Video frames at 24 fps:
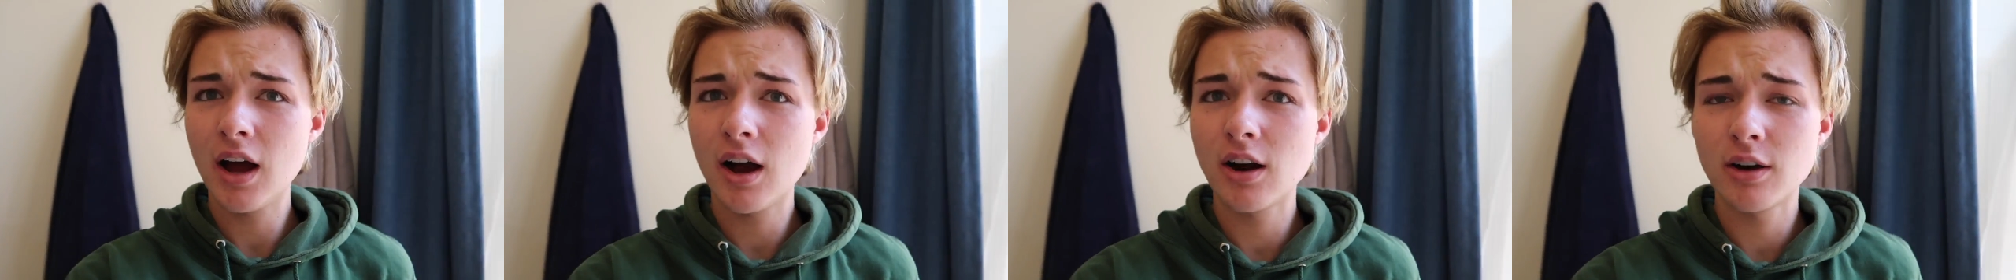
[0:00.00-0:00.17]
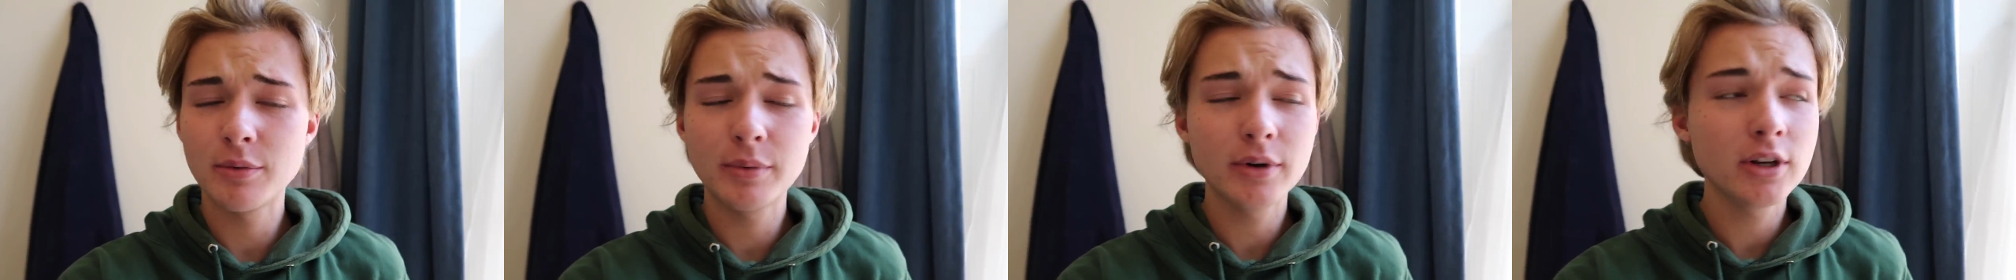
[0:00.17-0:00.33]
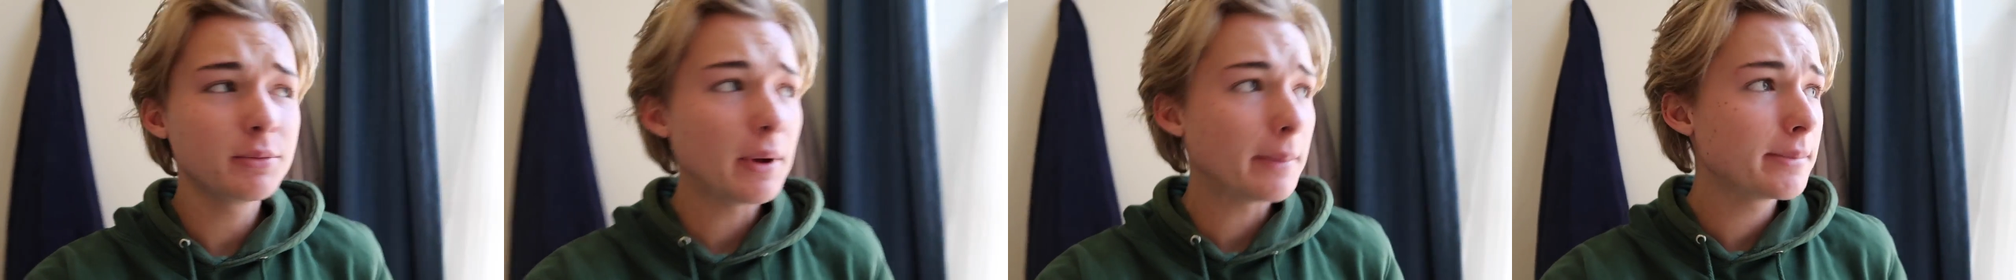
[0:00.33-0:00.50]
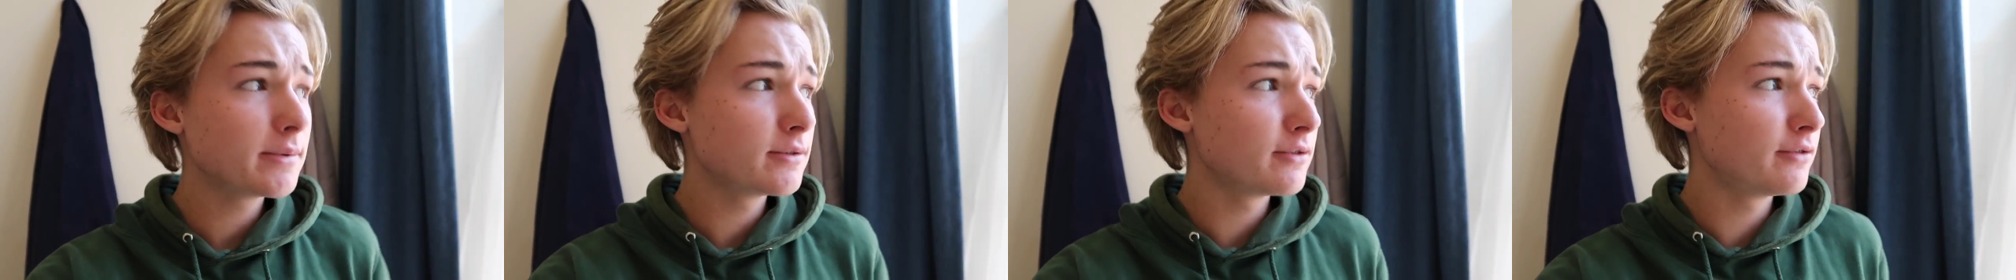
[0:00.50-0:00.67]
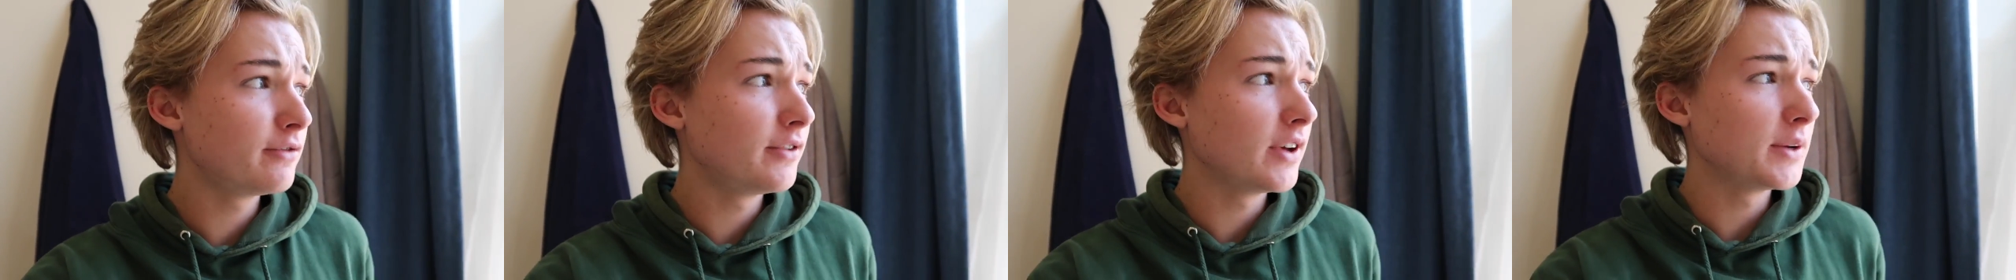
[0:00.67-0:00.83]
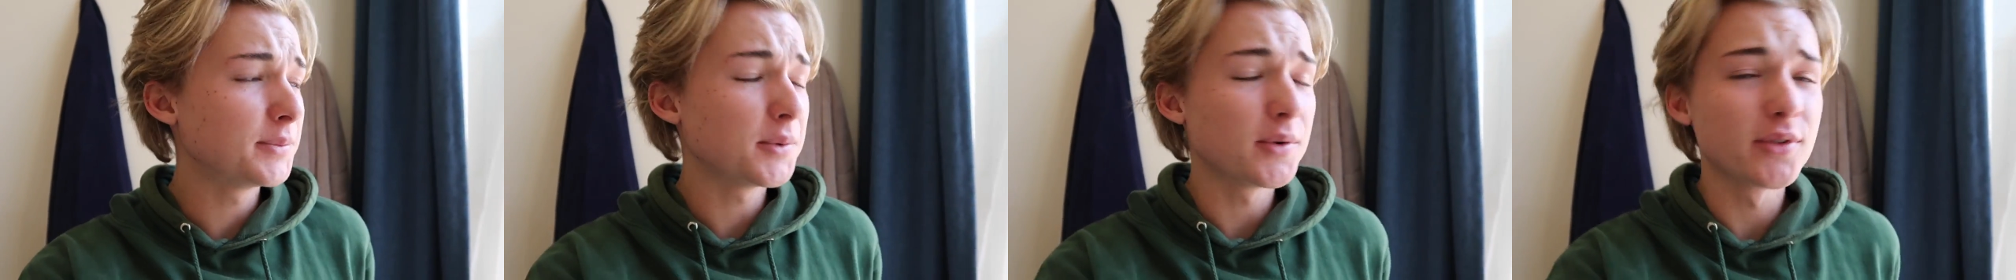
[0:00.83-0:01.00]
gonna be able to
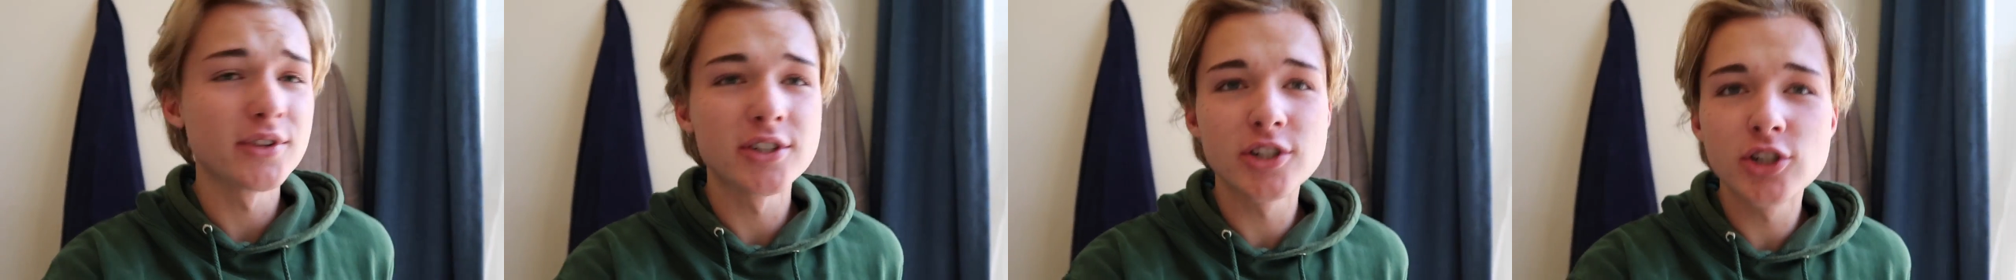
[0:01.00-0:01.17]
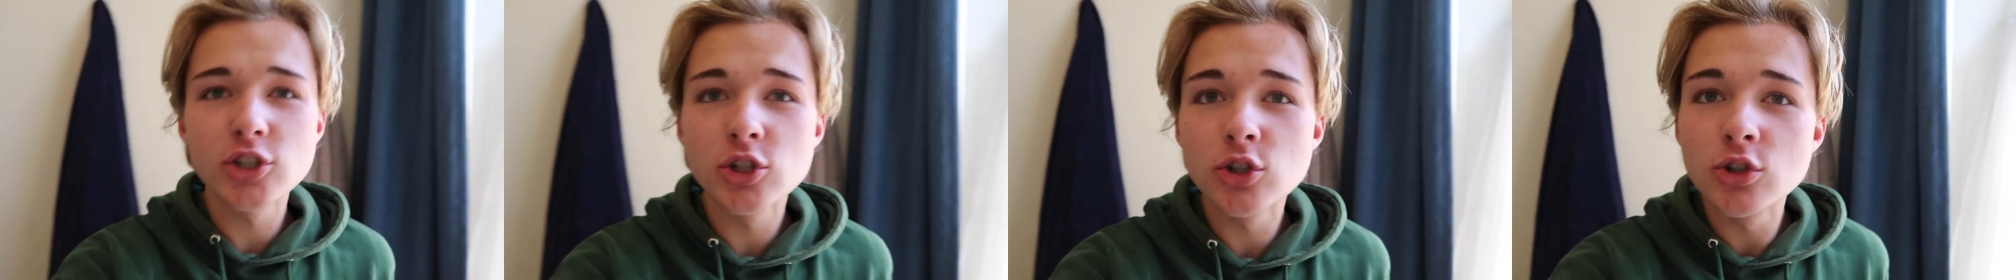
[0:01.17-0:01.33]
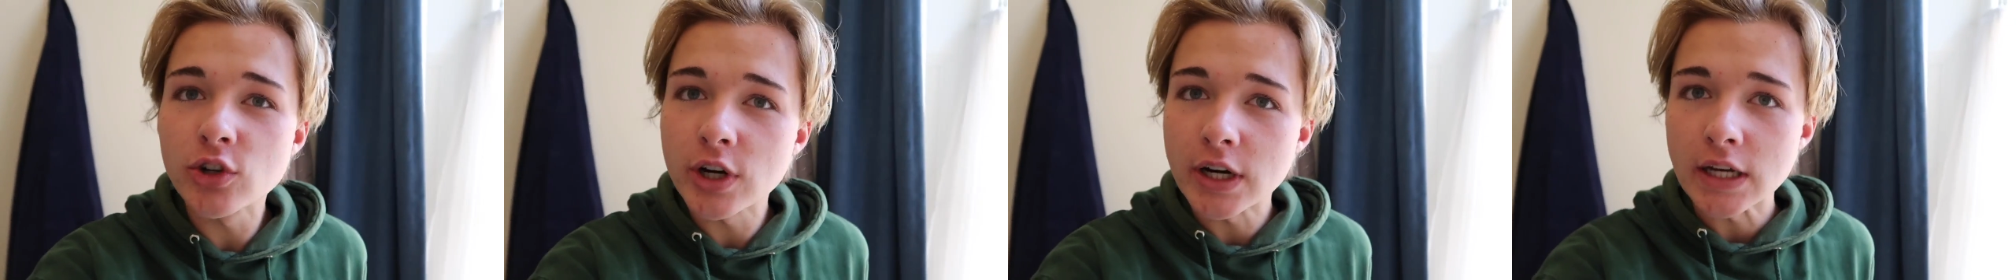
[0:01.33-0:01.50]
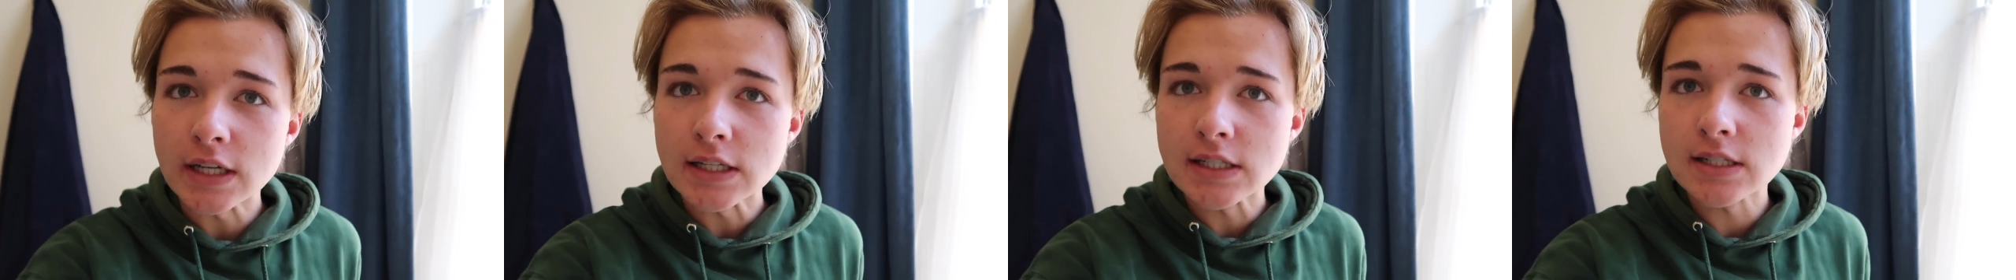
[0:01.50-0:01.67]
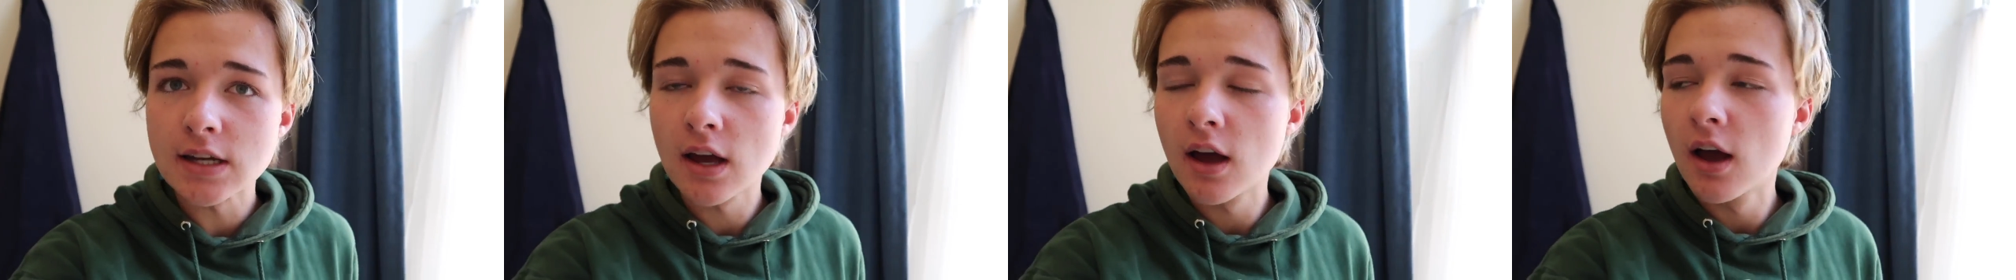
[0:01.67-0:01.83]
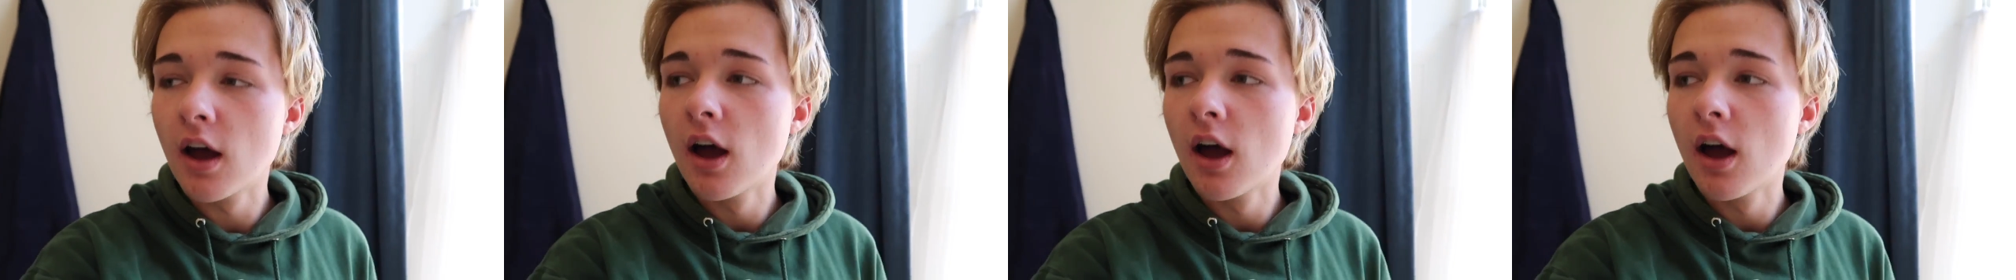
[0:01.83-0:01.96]
film on the street